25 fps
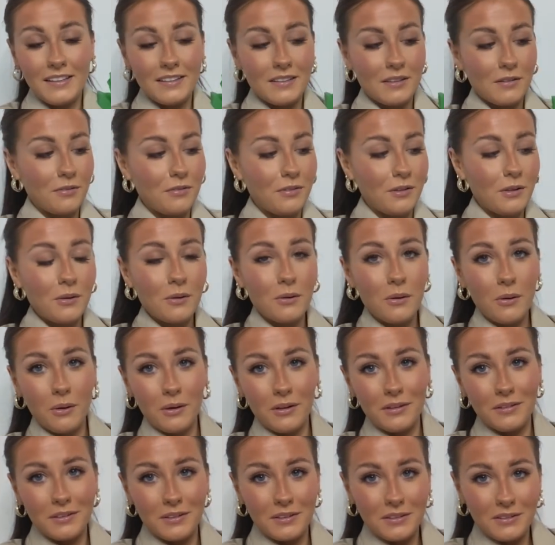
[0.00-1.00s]
if you
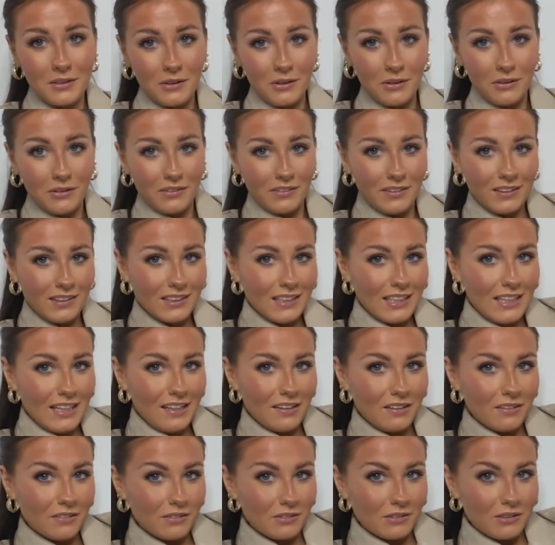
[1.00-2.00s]
ordered all three.
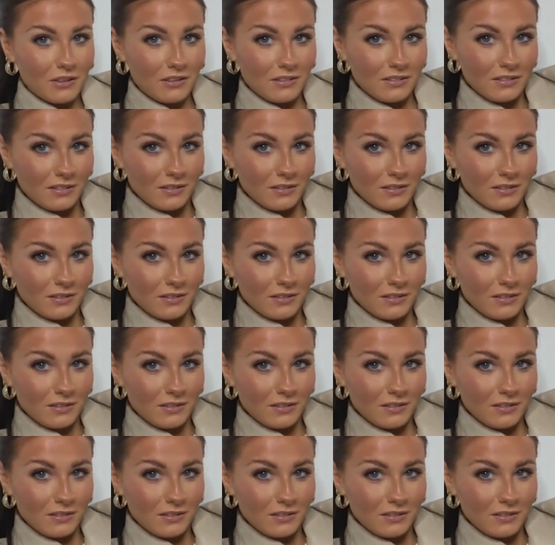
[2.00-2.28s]
Oh god,